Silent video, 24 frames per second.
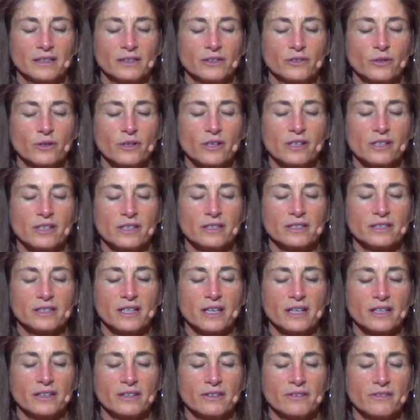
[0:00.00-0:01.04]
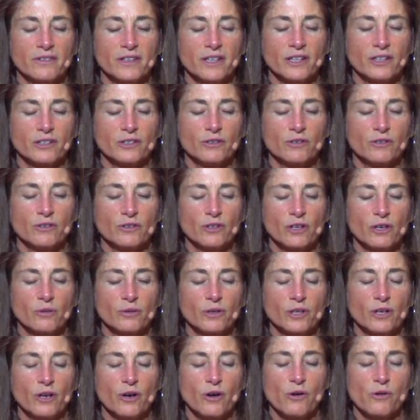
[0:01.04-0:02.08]
Draw aside the veil you thought
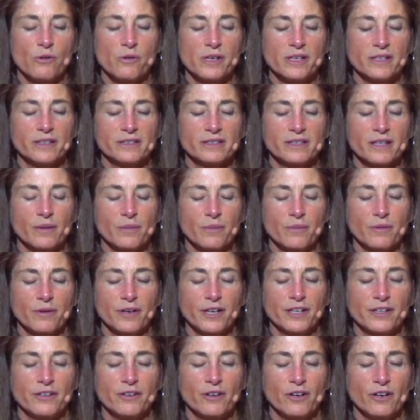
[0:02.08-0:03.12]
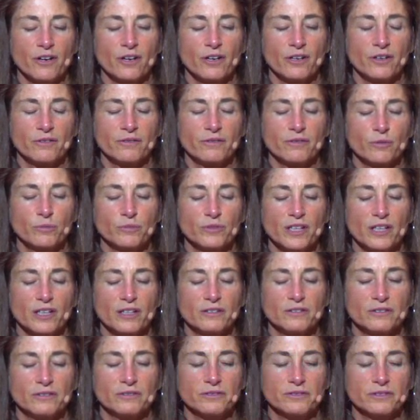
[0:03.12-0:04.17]
would always separate your heart from
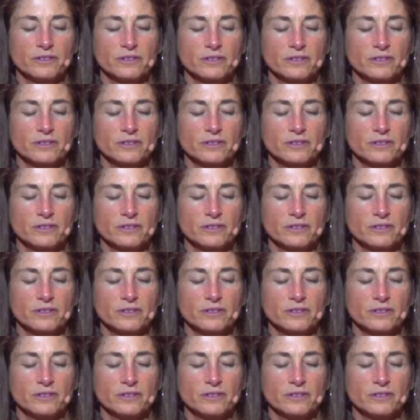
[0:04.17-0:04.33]
love.